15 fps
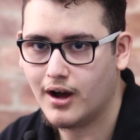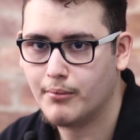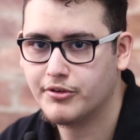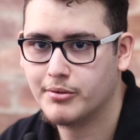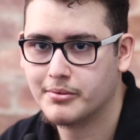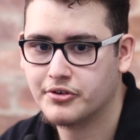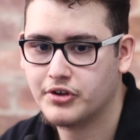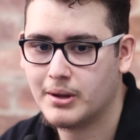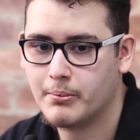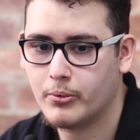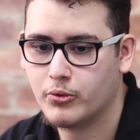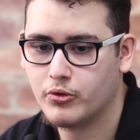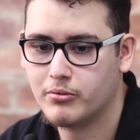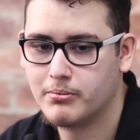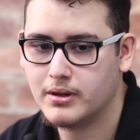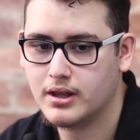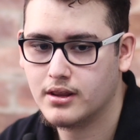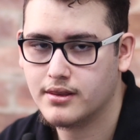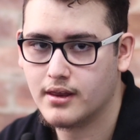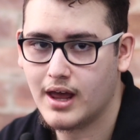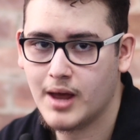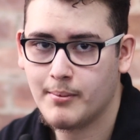Some examples would be
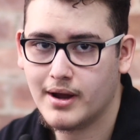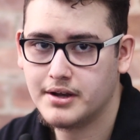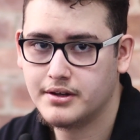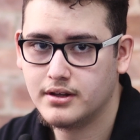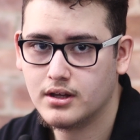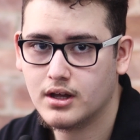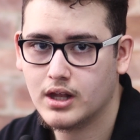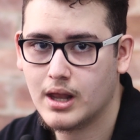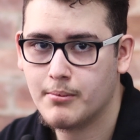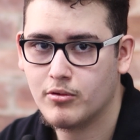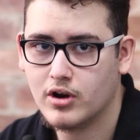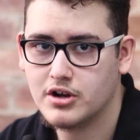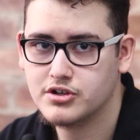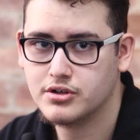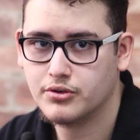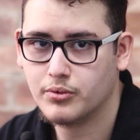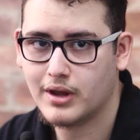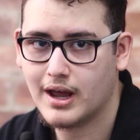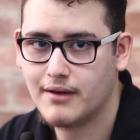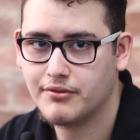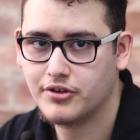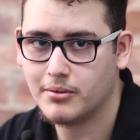the MIT collaborations we
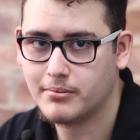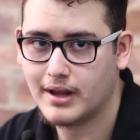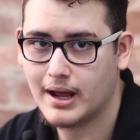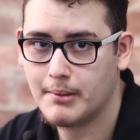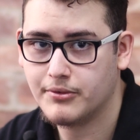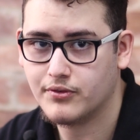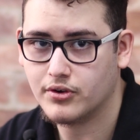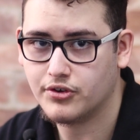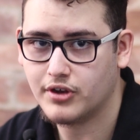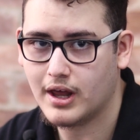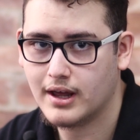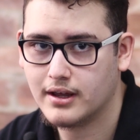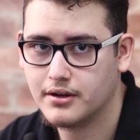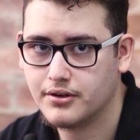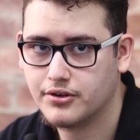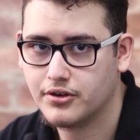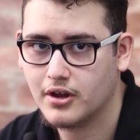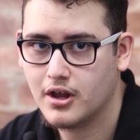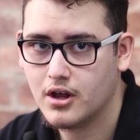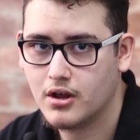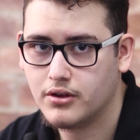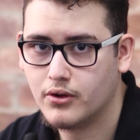have sometimes for science.
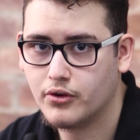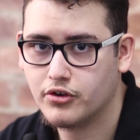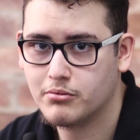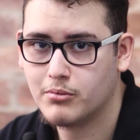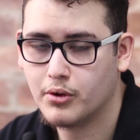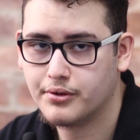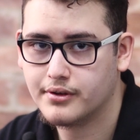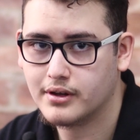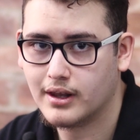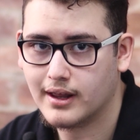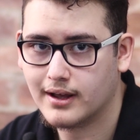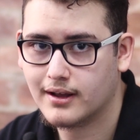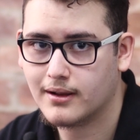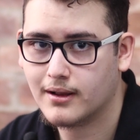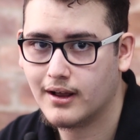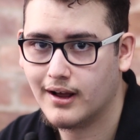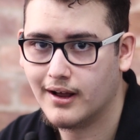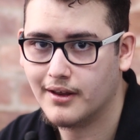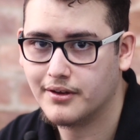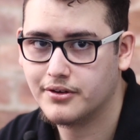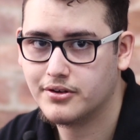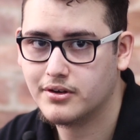Those are mostly
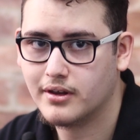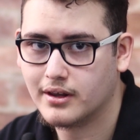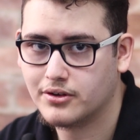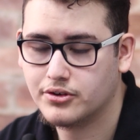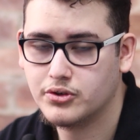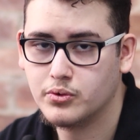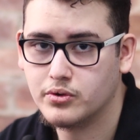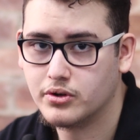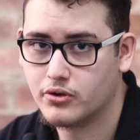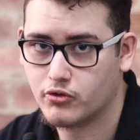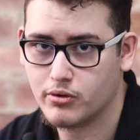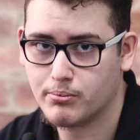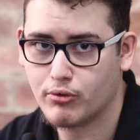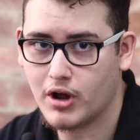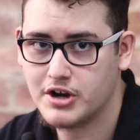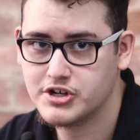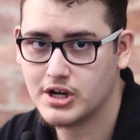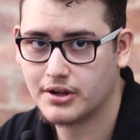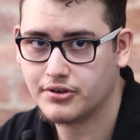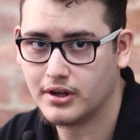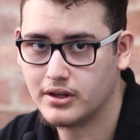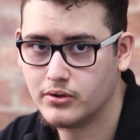like student group
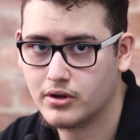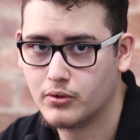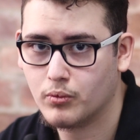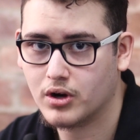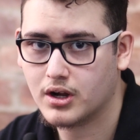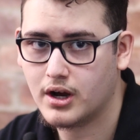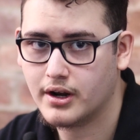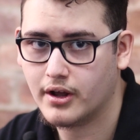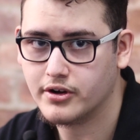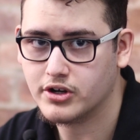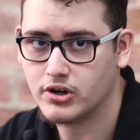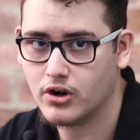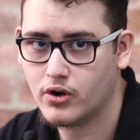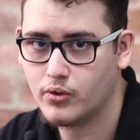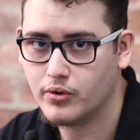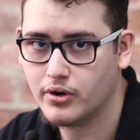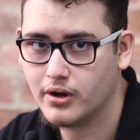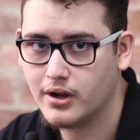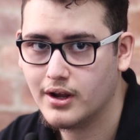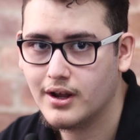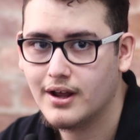projects that you can work on your own.